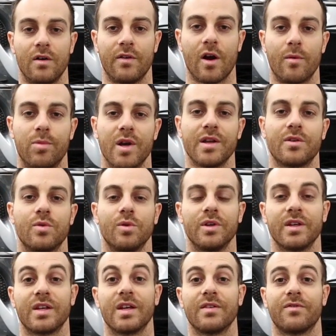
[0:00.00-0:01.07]
of our brake
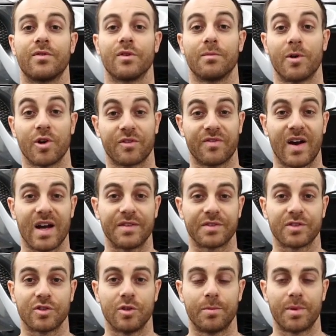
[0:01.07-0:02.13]
cooling kit for the Mark V
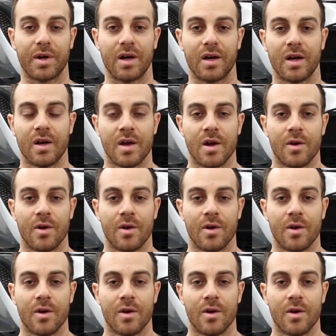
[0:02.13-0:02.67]
Supra.